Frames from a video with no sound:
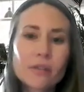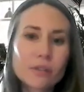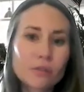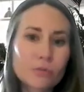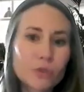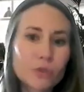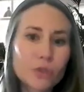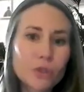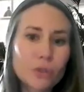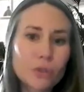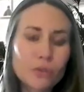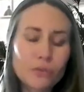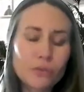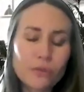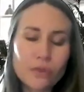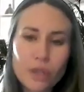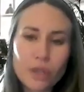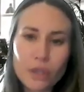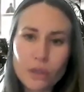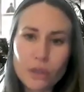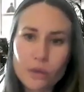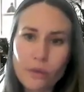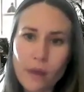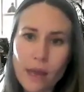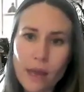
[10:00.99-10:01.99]
So two
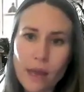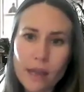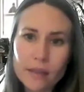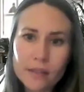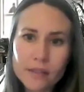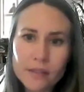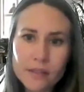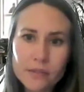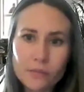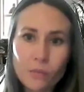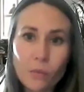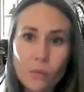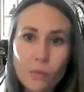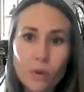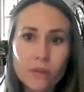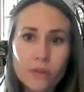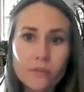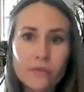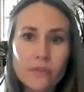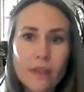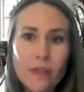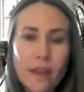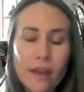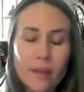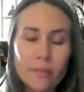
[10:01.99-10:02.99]
for the US. One
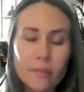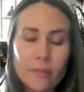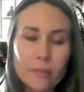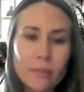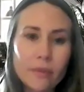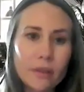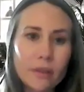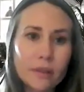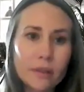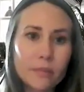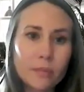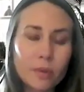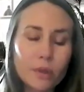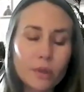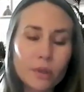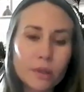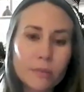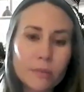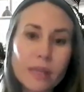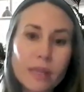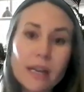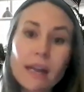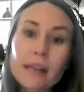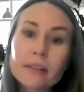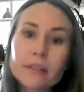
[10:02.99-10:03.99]
of them, the
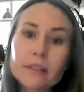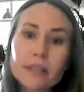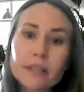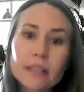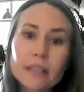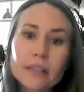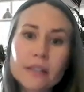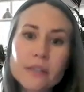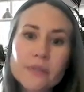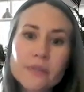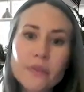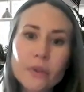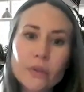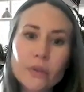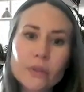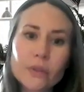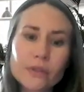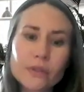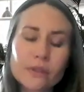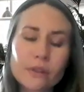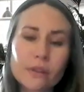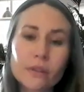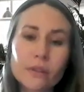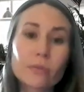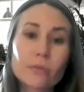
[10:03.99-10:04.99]
program that I lead, is
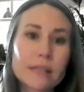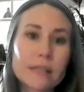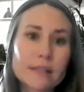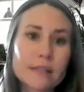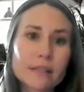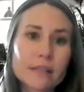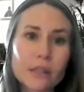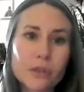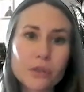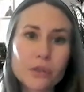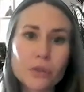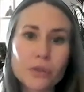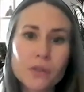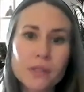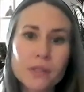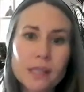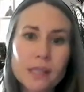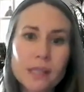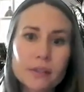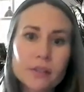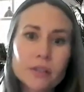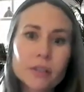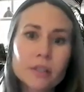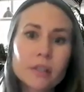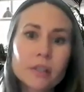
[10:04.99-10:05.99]
focused on the residential
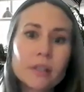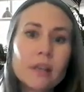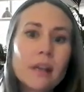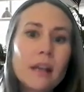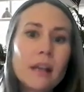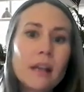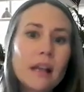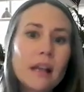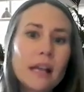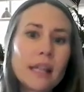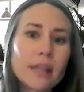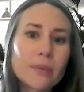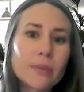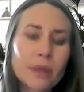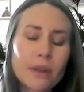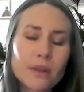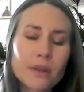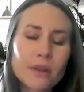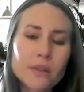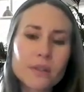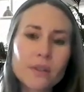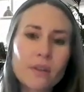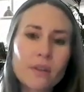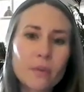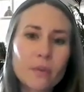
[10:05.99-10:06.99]
sector. And then we
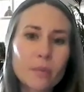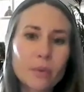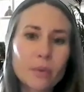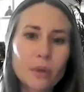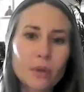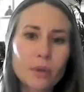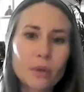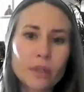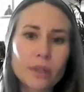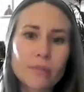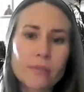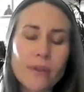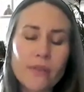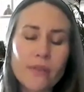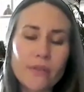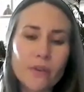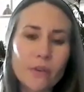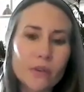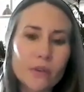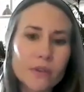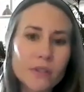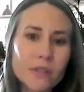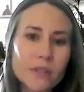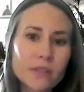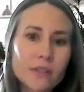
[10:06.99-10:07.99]
also have a program that
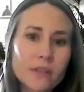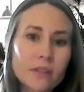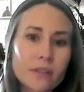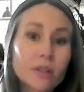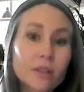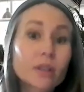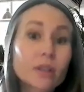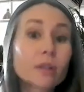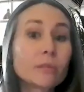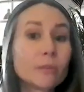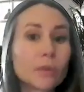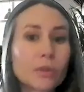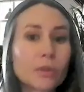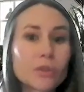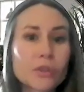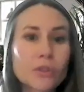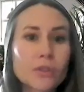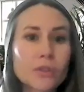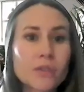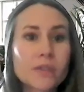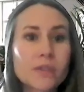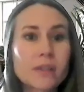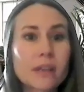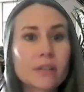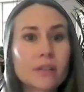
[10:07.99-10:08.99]
focuses on the
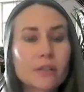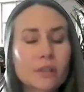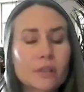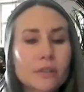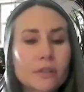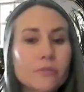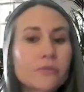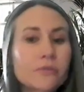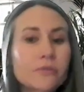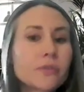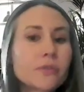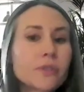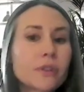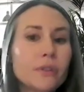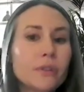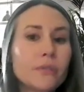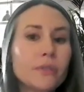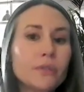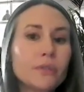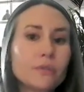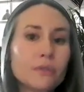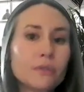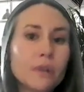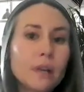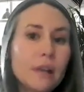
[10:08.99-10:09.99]
commercial sector. So
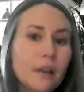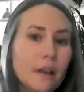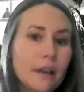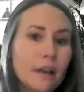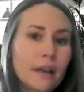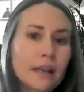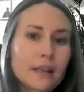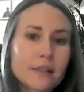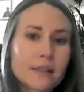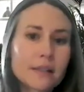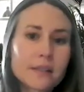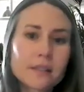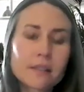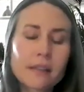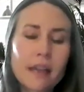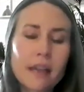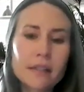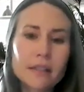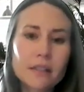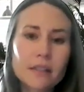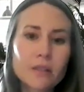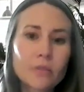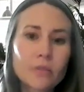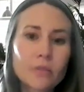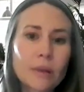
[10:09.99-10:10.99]
if you uh,
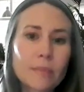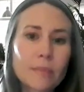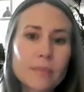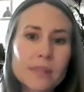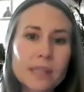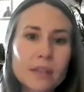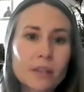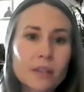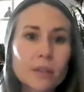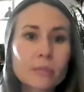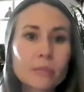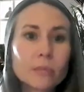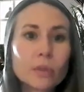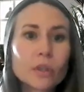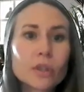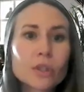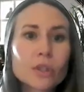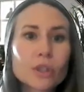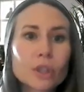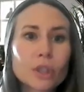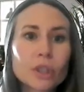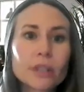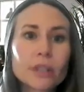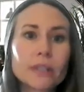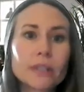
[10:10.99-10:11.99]
select on the website
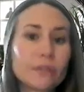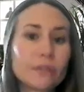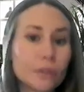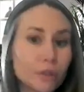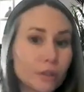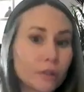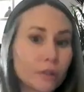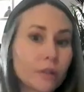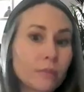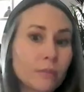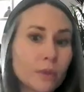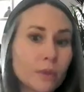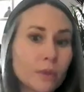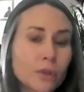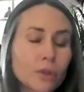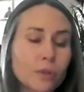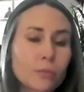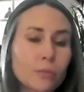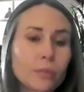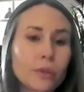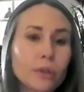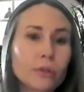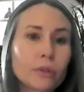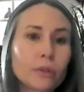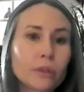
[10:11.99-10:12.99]
commercial, if you're a
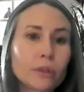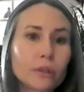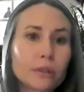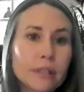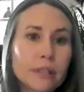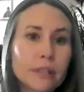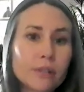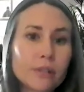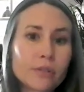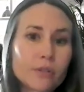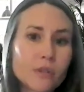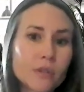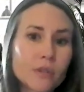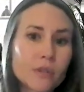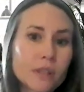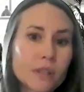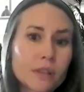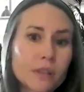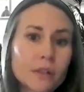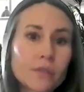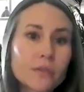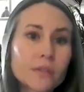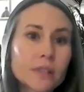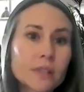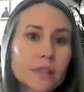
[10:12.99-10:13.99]
commercial broker interested
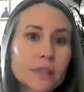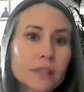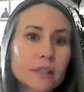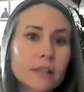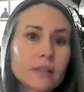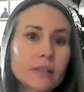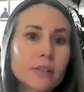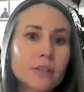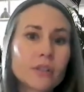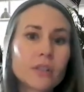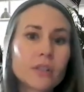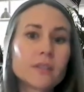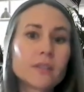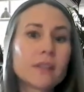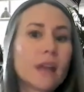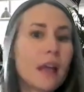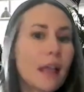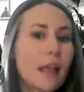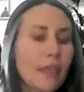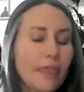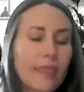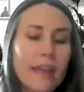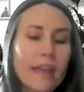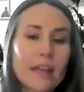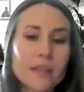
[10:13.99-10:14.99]
in those technologies,
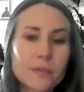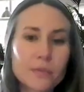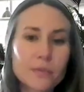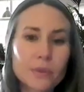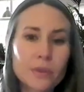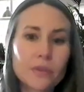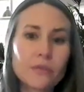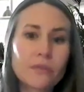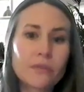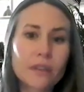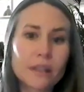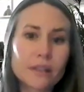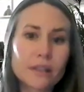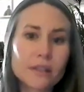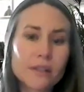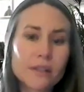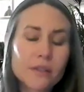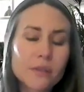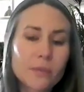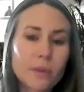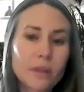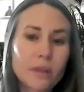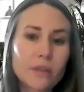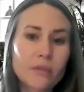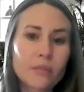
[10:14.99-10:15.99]
that's where you'd find the
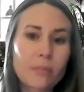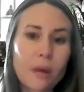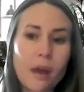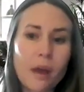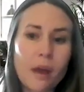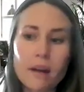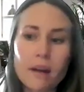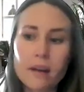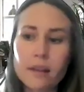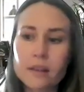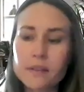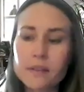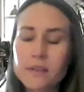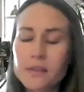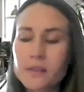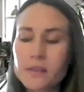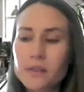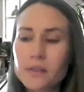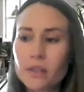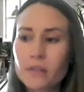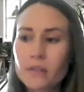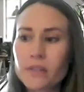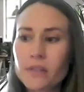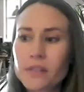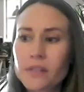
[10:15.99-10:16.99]
suite of products and
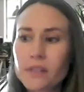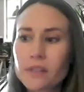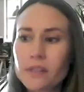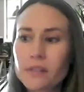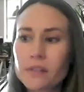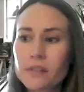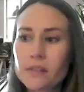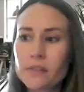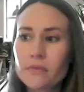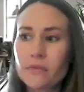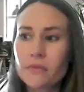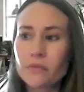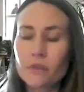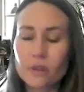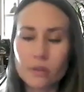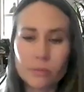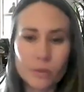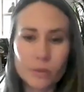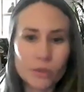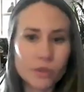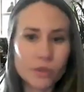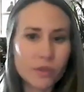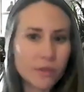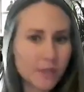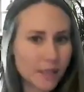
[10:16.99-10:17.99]
services for the
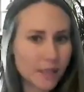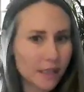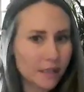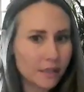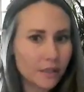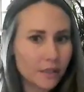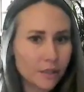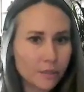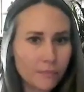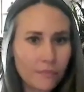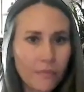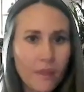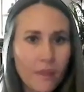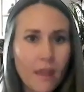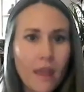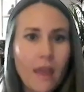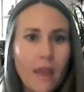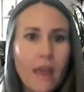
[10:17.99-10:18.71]
commercial sector.